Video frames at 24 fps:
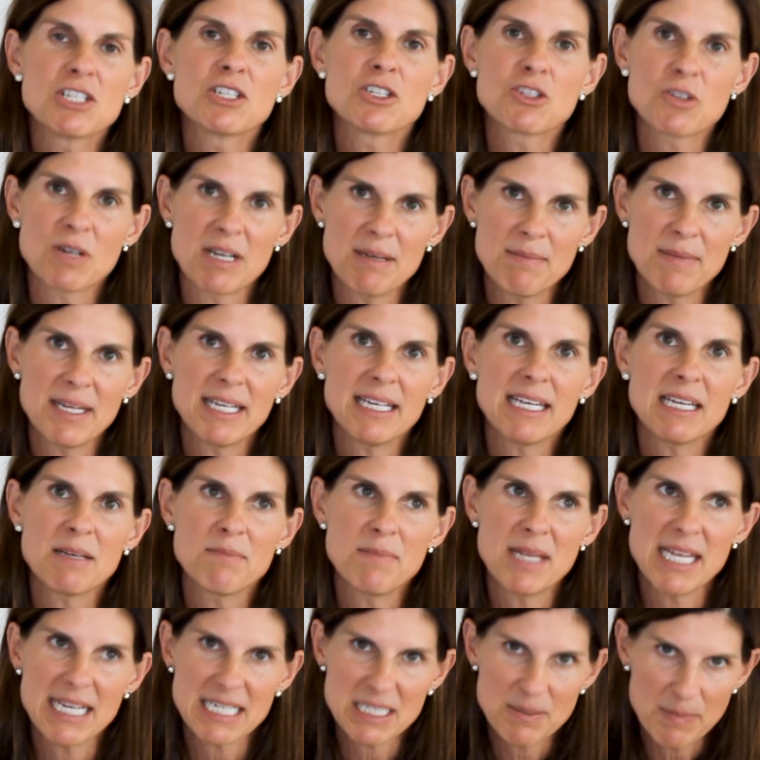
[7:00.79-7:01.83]
treatment can
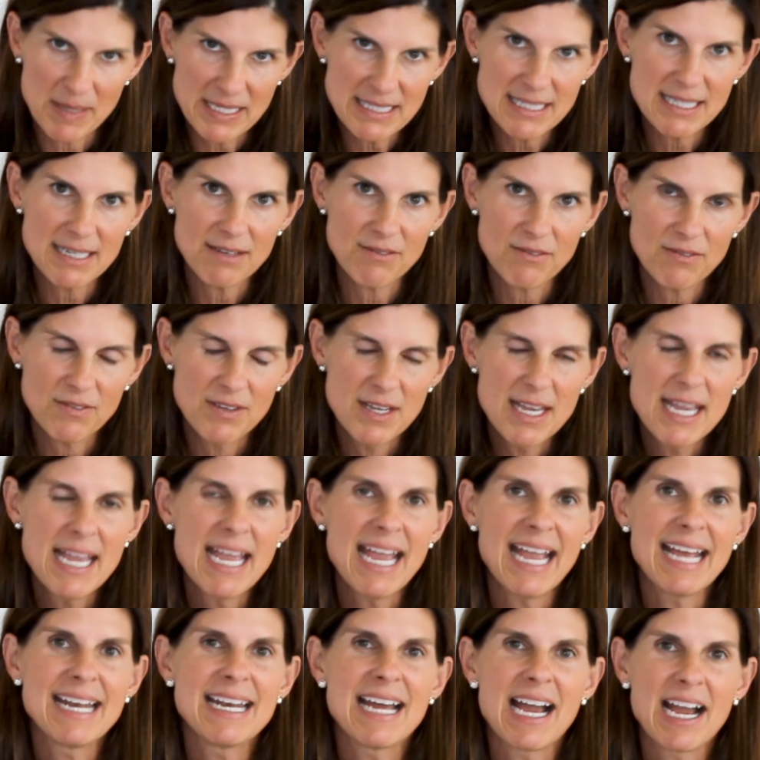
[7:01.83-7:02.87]
be expensive.
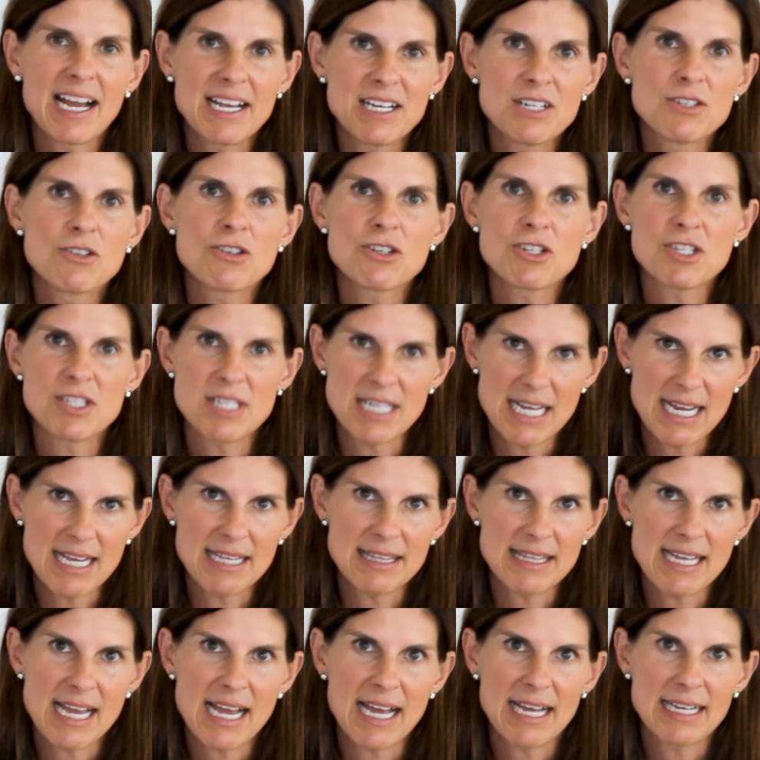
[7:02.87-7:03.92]
And I
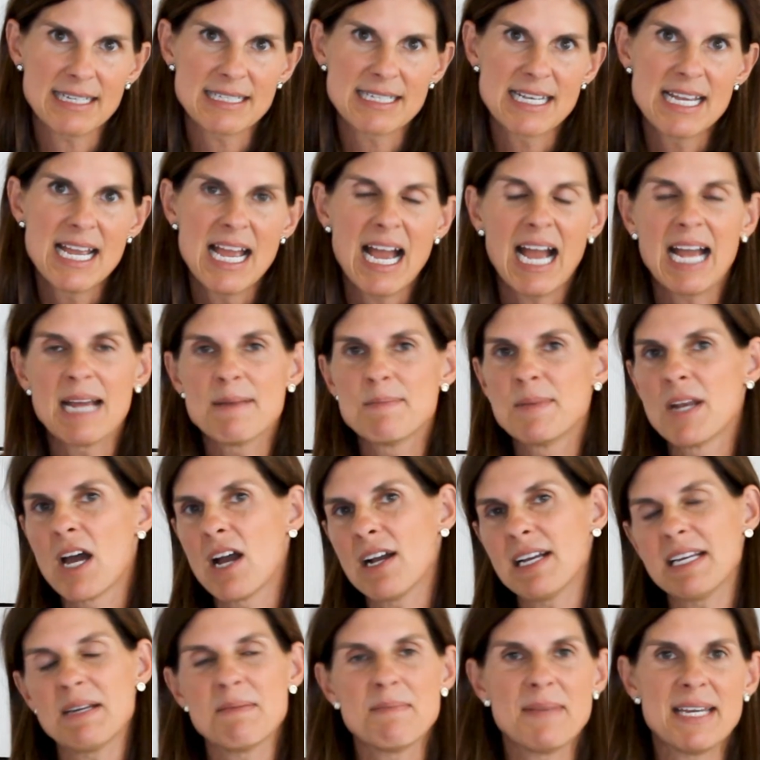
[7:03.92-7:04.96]
understand that. I am
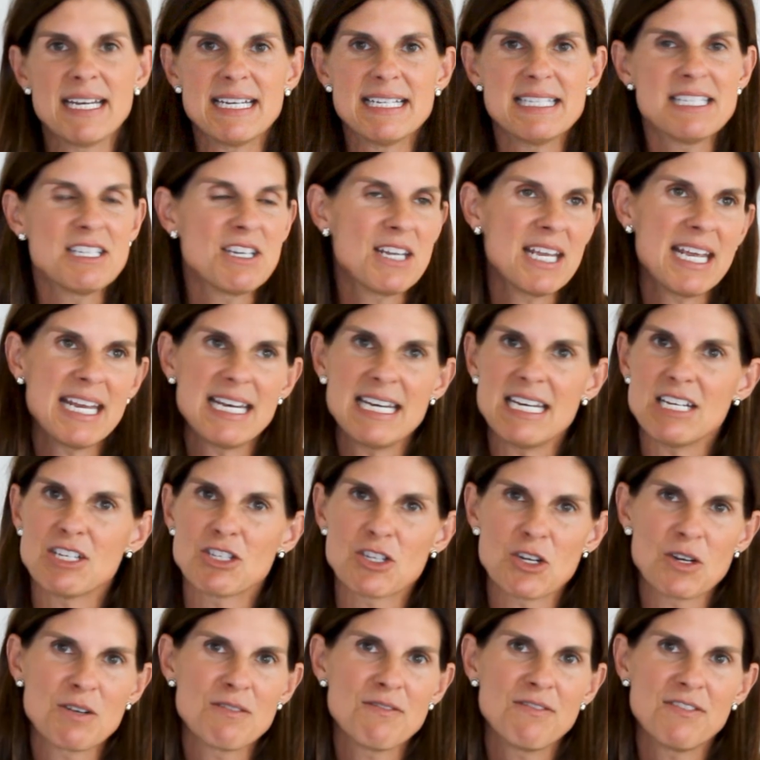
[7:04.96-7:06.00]
not committed to any
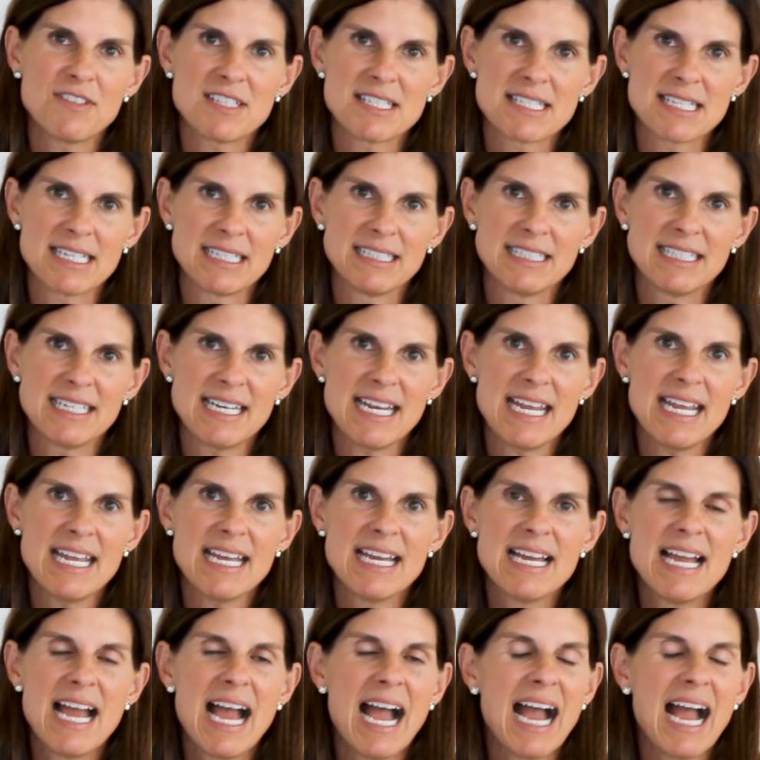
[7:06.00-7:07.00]
certain facility.